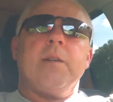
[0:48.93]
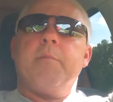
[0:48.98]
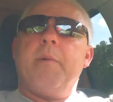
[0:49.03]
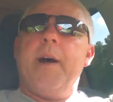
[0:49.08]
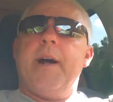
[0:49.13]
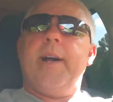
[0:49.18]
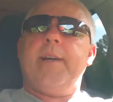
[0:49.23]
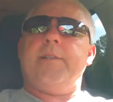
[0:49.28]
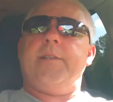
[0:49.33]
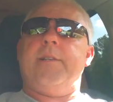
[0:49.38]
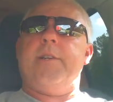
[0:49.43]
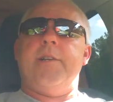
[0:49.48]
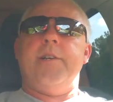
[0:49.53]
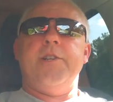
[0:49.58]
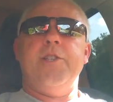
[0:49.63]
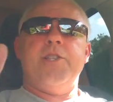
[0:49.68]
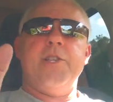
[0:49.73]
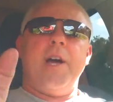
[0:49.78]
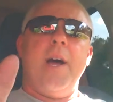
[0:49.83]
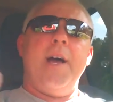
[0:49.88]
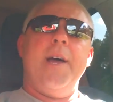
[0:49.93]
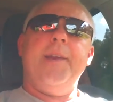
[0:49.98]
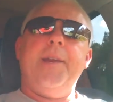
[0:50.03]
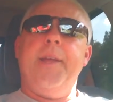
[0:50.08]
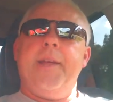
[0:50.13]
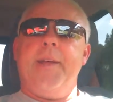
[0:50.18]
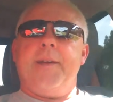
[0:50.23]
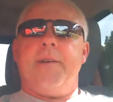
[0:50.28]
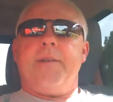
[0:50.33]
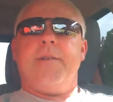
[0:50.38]
but John
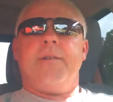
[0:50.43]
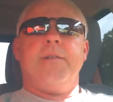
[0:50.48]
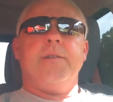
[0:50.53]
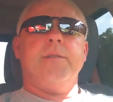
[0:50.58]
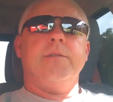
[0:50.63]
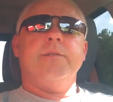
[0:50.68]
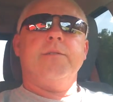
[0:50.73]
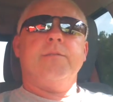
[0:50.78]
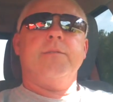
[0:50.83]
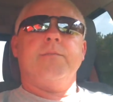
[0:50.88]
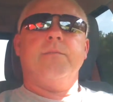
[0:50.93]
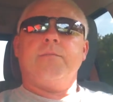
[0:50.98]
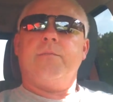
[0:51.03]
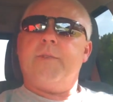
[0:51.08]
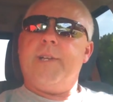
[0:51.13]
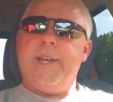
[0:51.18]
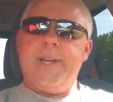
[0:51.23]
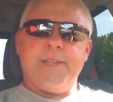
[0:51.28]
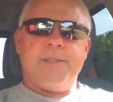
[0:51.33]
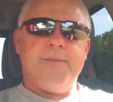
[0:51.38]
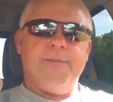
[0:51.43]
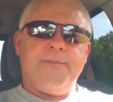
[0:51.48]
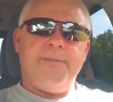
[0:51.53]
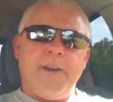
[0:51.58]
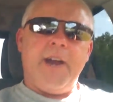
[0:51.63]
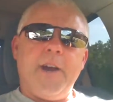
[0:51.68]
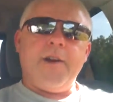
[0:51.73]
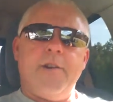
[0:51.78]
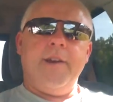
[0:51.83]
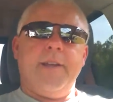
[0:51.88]
Deere is
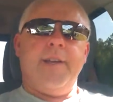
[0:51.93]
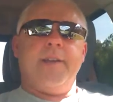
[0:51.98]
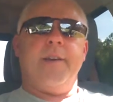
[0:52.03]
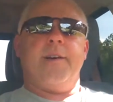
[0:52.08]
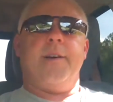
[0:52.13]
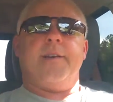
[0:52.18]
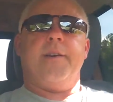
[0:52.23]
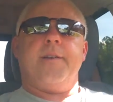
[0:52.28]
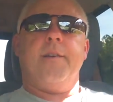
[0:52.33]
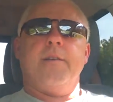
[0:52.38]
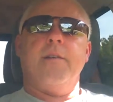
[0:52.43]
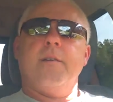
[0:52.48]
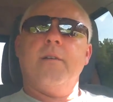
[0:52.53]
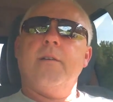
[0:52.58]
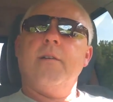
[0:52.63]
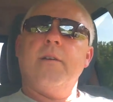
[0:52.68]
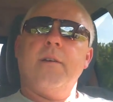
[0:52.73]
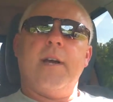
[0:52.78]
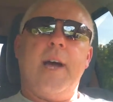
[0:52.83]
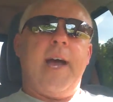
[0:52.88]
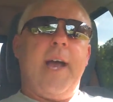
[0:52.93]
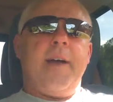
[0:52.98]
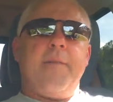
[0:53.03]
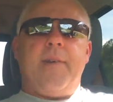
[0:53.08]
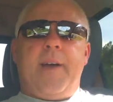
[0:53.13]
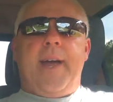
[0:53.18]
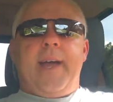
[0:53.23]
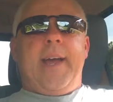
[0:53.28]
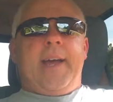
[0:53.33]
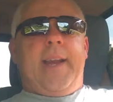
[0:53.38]
very good. I
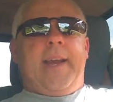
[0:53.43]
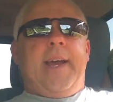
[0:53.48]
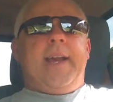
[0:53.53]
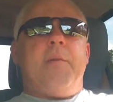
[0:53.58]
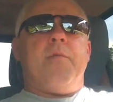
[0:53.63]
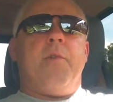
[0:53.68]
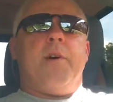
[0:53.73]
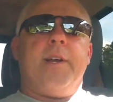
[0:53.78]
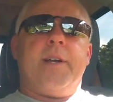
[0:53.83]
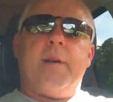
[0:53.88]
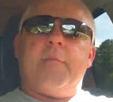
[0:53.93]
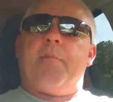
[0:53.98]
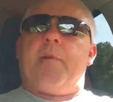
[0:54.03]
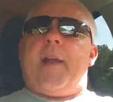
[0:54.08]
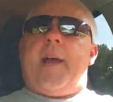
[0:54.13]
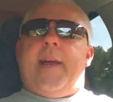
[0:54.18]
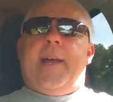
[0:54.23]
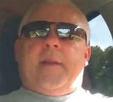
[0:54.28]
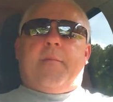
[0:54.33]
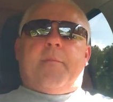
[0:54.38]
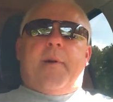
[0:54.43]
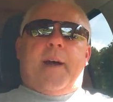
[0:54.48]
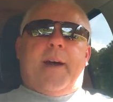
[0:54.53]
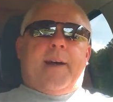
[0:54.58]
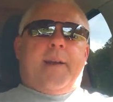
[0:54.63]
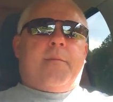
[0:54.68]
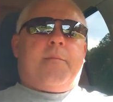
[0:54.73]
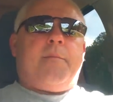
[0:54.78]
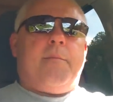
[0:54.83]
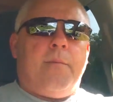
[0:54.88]
haven't had anyone complain
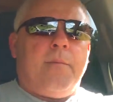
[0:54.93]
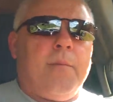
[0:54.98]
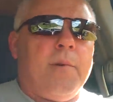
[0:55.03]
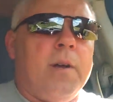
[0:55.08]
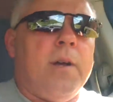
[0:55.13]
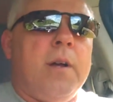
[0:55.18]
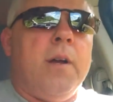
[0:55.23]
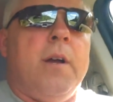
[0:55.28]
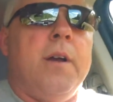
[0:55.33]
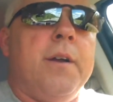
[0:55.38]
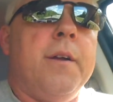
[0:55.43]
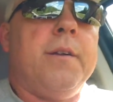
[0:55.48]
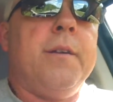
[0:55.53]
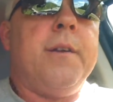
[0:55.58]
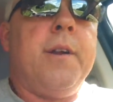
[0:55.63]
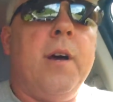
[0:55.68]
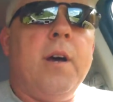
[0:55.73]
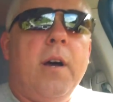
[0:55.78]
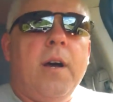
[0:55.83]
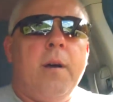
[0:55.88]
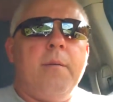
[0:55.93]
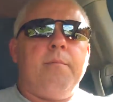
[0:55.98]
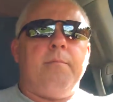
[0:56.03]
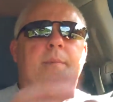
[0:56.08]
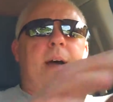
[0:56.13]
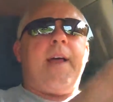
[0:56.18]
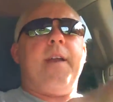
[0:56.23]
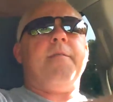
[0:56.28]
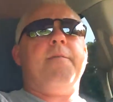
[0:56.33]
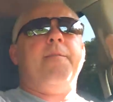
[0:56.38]
about them. Um,
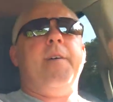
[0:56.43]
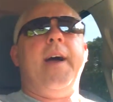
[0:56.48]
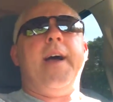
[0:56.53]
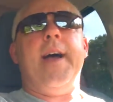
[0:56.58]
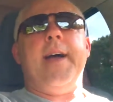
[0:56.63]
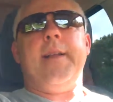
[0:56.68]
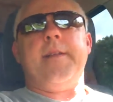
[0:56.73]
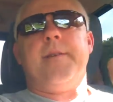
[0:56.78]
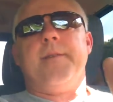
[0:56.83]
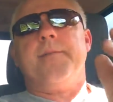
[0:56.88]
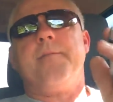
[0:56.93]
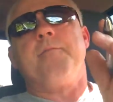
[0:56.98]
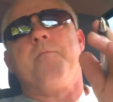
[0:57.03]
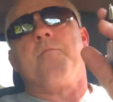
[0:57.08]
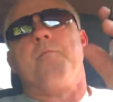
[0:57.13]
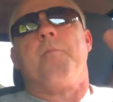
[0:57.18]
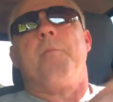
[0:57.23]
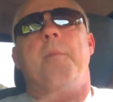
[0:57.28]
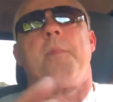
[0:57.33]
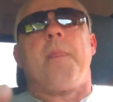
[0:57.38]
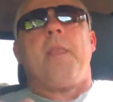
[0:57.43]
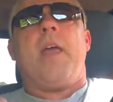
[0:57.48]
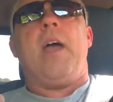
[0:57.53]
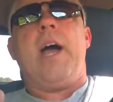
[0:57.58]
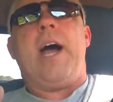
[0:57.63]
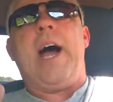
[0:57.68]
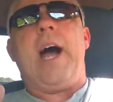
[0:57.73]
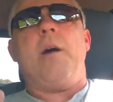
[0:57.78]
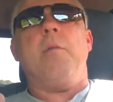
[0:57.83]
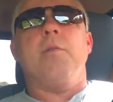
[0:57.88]
matter of fact,
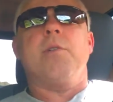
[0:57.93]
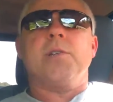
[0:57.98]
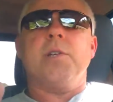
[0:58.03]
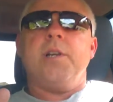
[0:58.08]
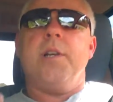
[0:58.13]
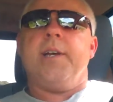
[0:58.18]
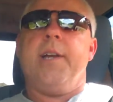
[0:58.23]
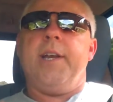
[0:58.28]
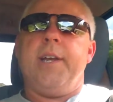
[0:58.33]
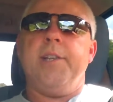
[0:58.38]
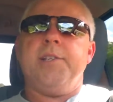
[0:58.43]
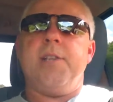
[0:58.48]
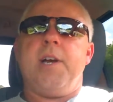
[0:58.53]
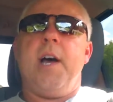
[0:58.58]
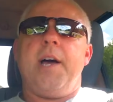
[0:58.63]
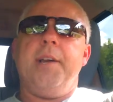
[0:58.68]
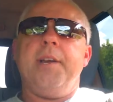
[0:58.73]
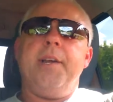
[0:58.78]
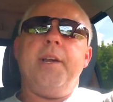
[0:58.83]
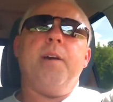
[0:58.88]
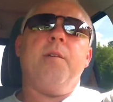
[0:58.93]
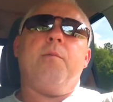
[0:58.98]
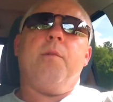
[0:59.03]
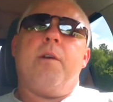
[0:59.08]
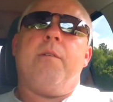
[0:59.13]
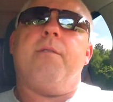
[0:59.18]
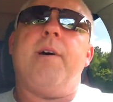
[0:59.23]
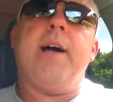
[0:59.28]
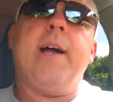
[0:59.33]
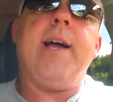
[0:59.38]
I was looking at John Deere
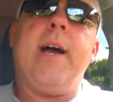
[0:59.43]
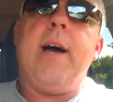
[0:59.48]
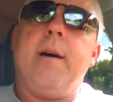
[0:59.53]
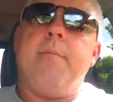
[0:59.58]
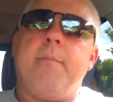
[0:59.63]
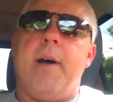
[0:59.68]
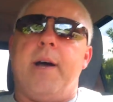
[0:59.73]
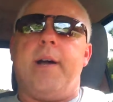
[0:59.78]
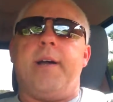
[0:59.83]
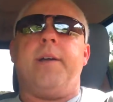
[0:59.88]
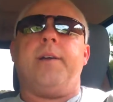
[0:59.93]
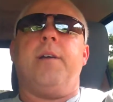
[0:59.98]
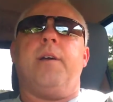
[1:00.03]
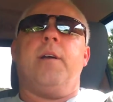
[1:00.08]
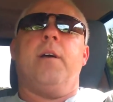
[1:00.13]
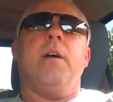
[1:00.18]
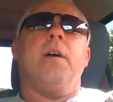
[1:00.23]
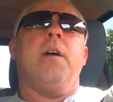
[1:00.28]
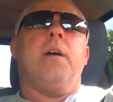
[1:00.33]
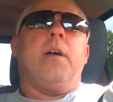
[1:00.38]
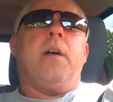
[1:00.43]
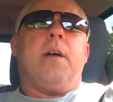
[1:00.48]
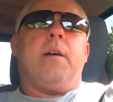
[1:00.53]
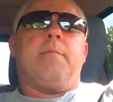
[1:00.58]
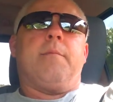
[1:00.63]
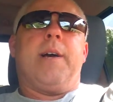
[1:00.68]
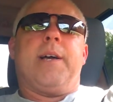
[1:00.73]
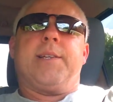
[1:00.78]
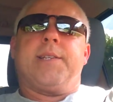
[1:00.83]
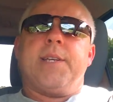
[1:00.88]
whenever I got my.
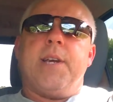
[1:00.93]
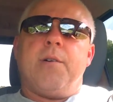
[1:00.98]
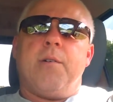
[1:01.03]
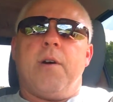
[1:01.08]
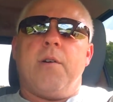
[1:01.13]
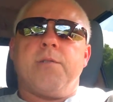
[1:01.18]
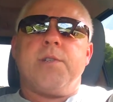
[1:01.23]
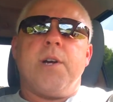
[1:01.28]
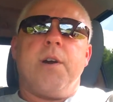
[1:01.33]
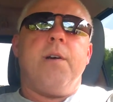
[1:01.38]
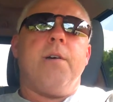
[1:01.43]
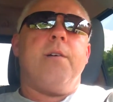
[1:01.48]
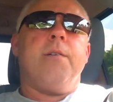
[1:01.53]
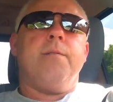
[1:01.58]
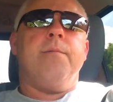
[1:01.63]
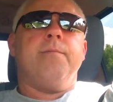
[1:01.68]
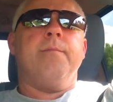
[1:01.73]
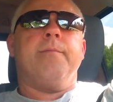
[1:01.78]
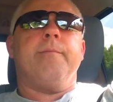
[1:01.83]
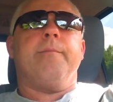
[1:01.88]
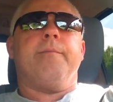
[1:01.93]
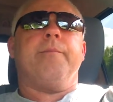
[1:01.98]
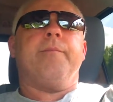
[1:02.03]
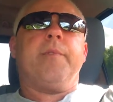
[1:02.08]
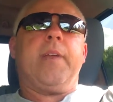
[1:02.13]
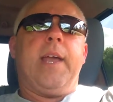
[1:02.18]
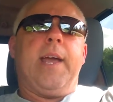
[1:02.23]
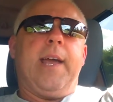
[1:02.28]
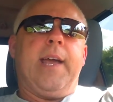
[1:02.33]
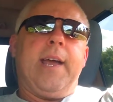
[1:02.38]
my zero turn,
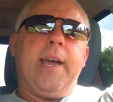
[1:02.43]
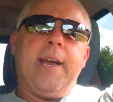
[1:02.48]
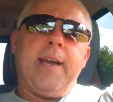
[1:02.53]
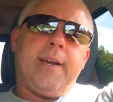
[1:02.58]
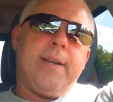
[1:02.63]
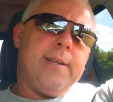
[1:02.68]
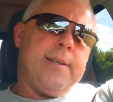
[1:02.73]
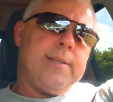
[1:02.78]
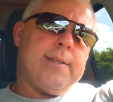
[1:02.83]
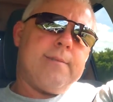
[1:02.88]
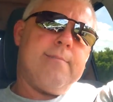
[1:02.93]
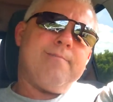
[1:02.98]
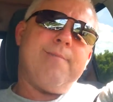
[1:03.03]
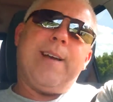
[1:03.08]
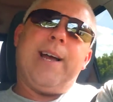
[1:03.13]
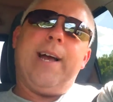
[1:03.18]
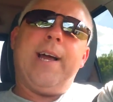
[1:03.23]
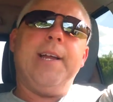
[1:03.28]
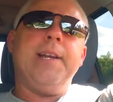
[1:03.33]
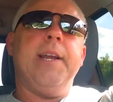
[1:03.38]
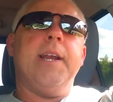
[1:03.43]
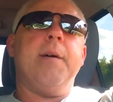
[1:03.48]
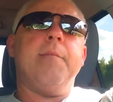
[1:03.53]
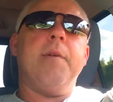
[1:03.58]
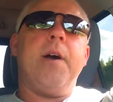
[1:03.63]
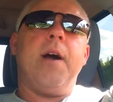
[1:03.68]
and I ended up